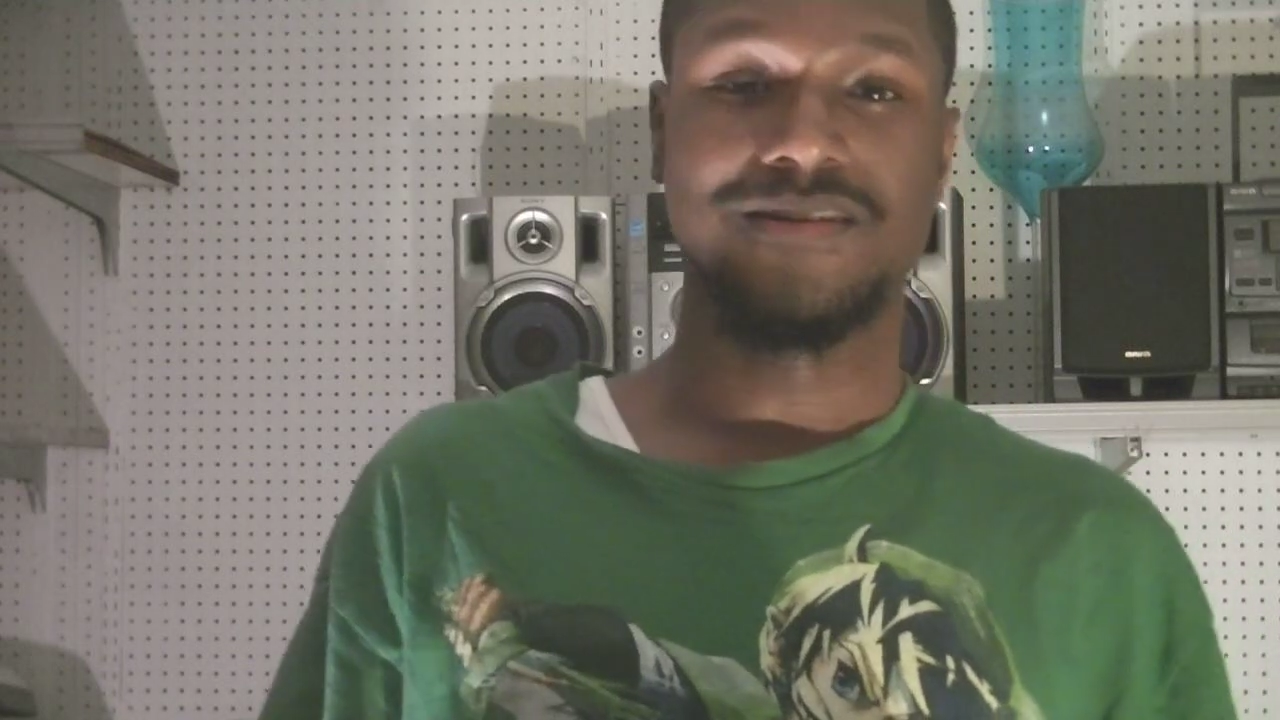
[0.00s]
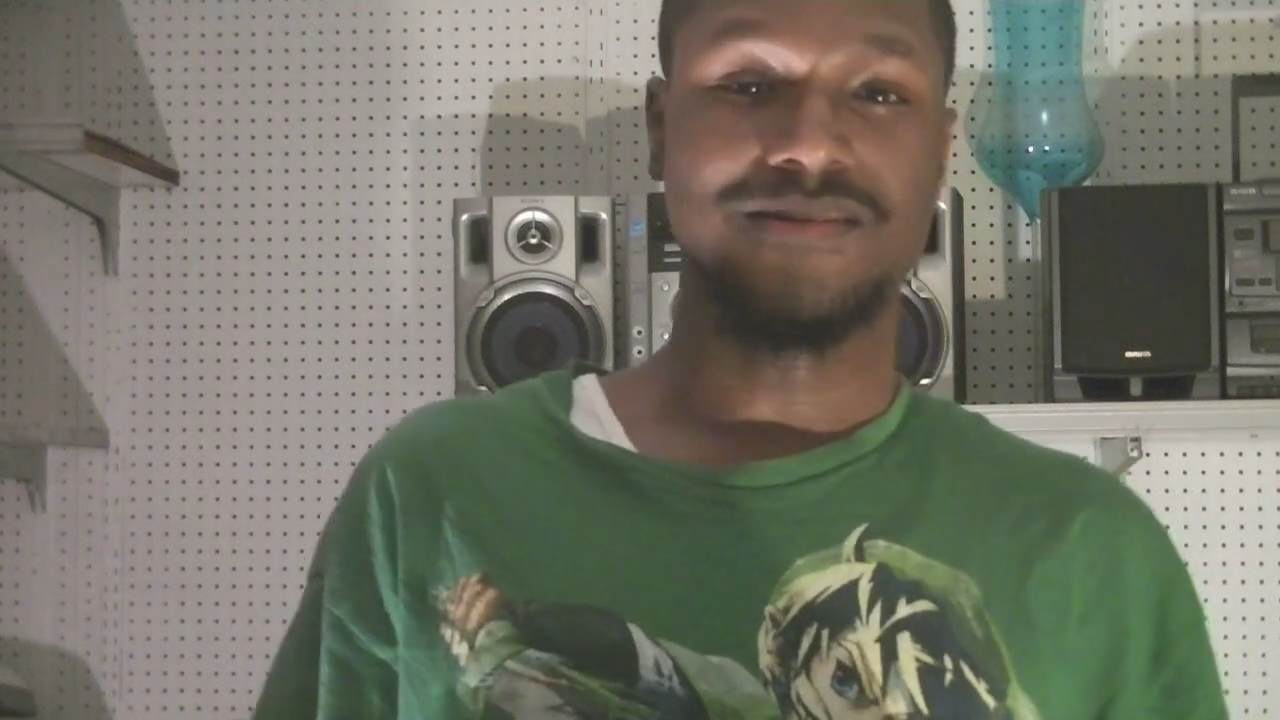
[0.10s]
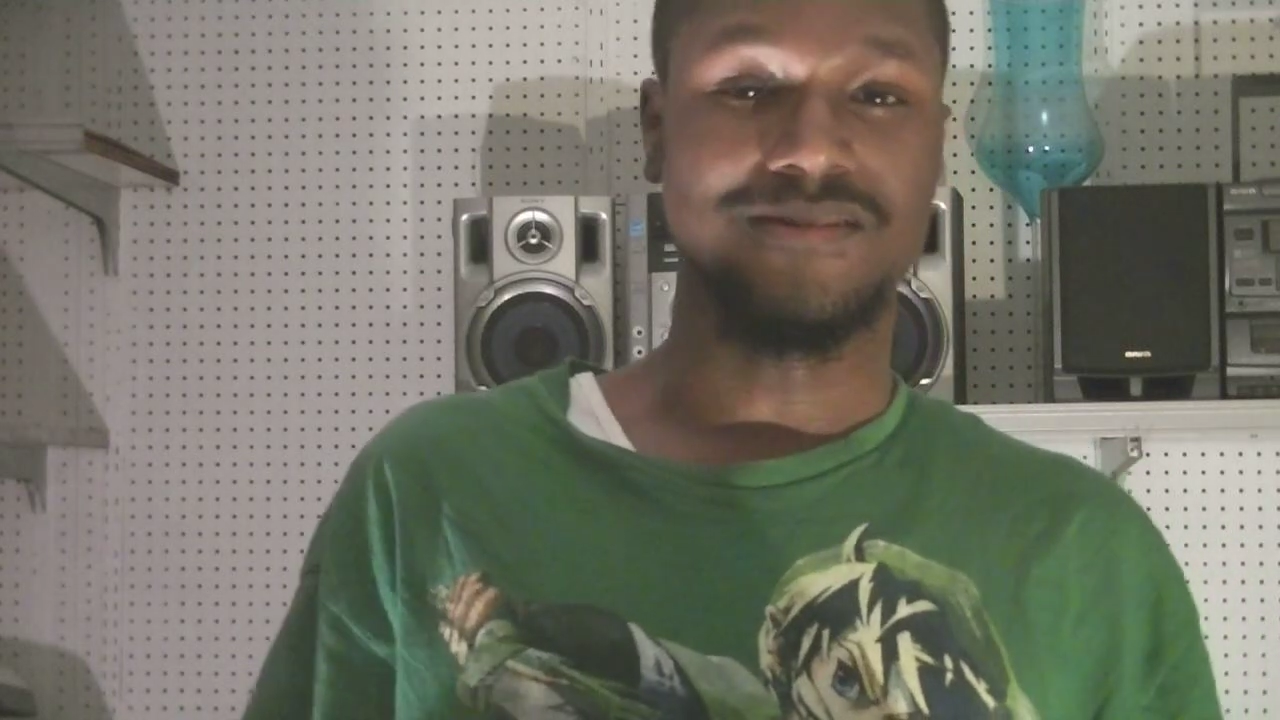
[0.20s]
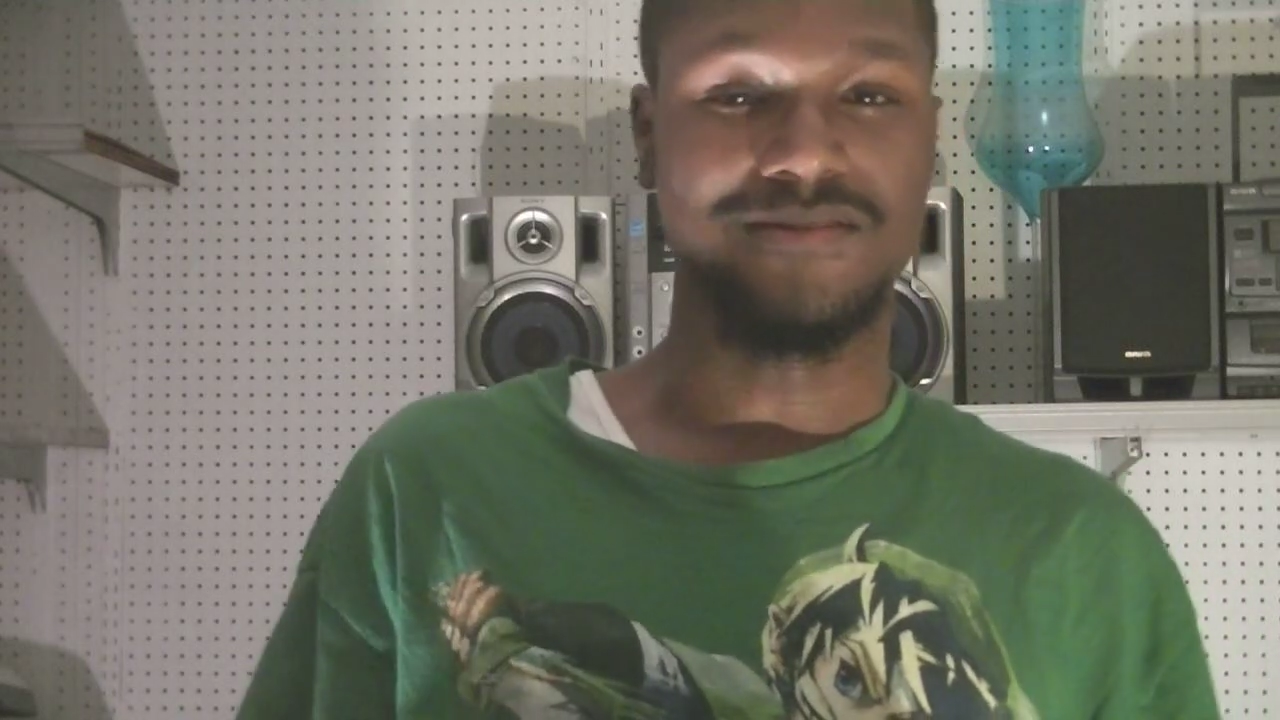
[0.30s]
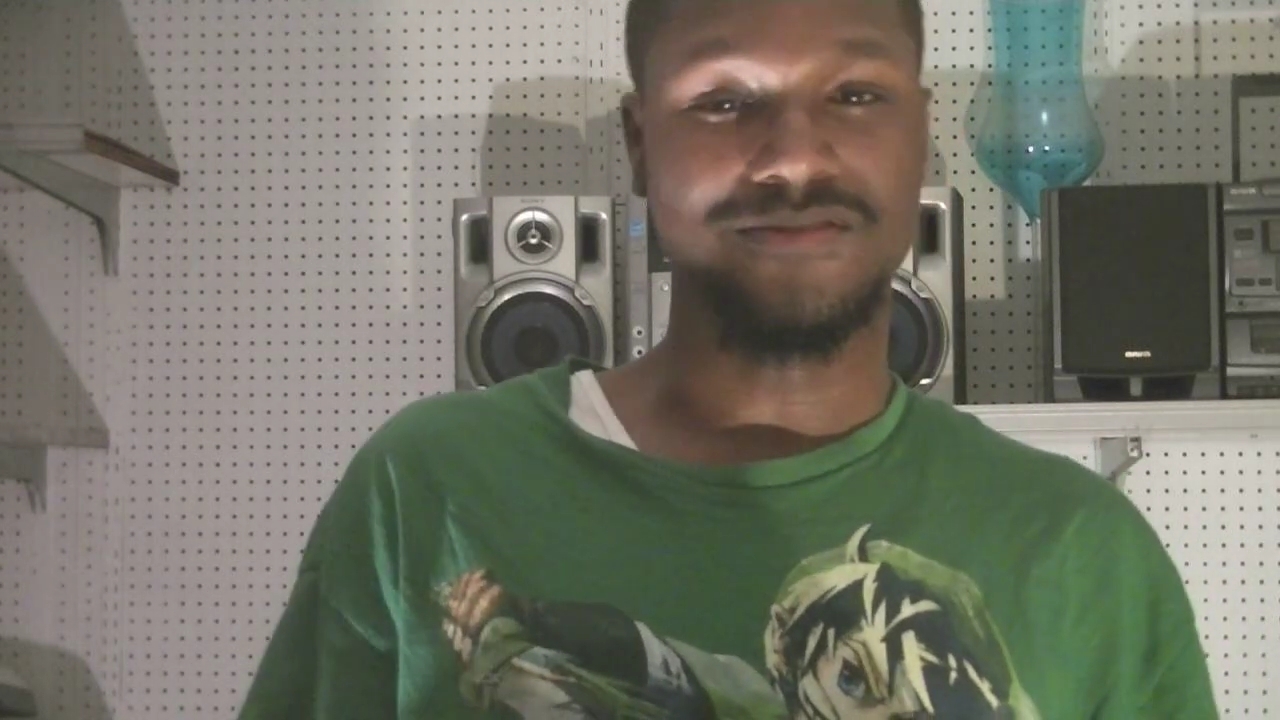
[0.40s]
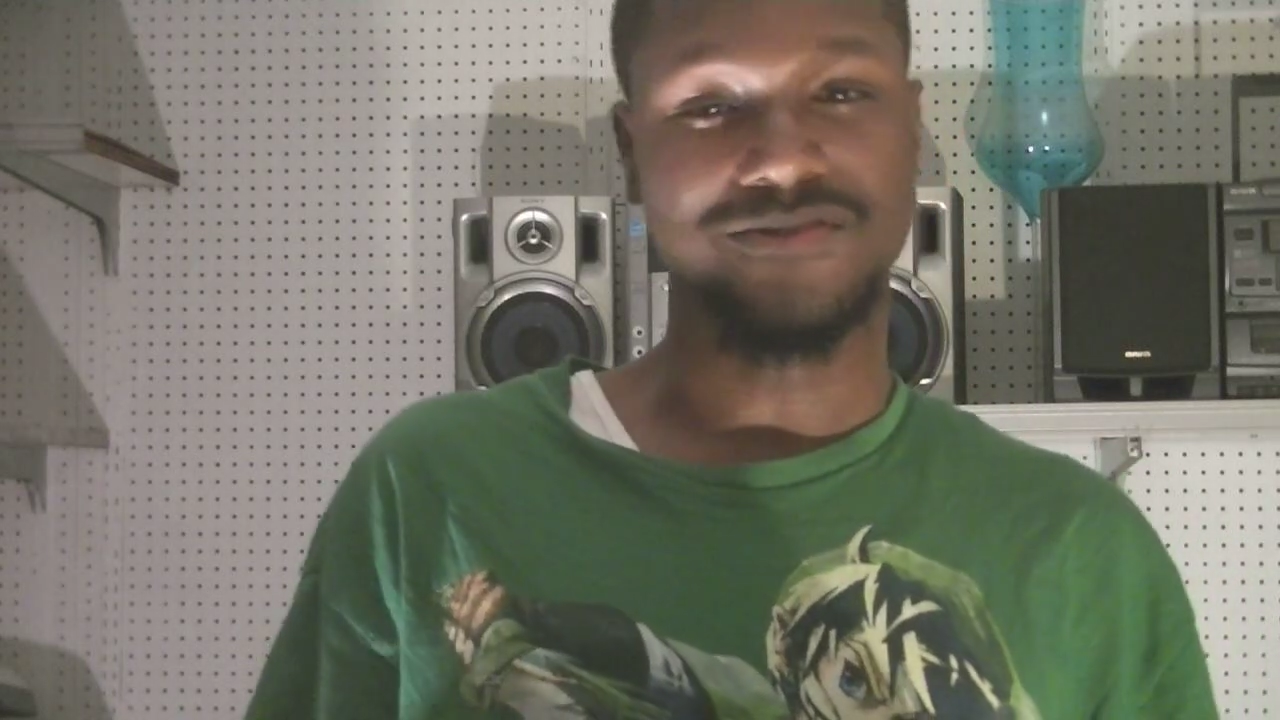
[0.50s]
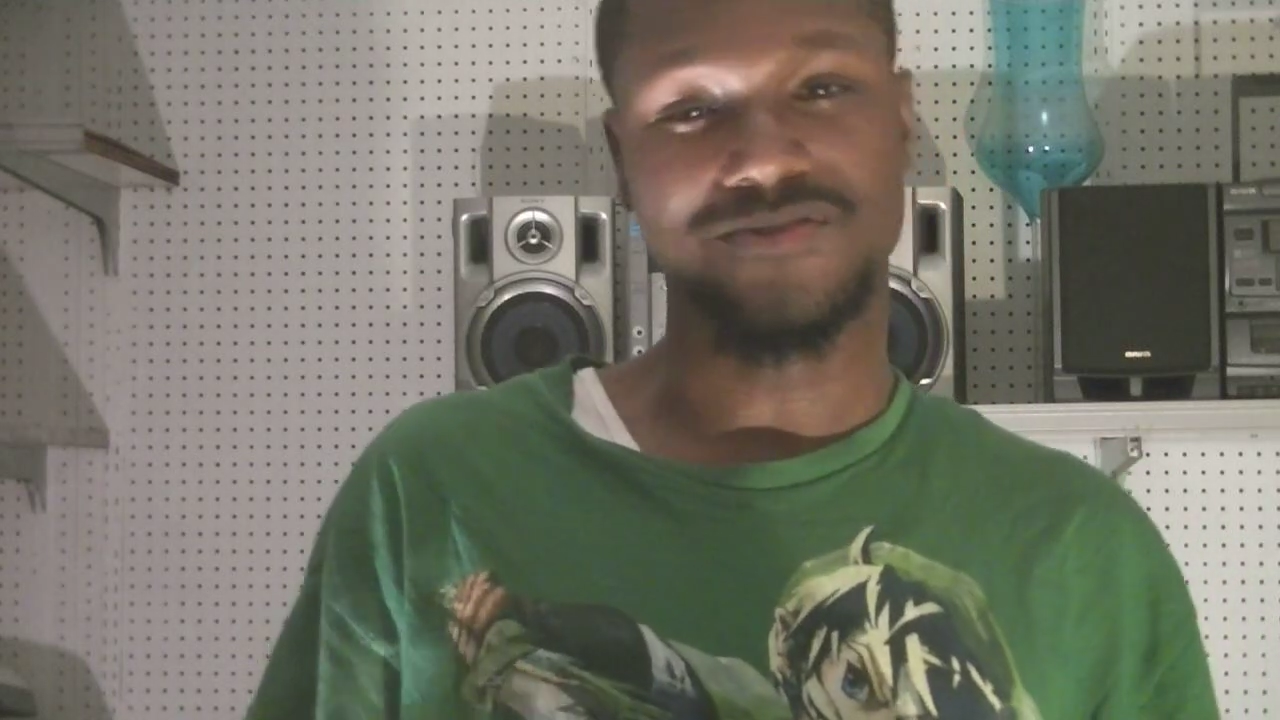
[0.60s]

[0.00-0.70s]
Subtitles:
the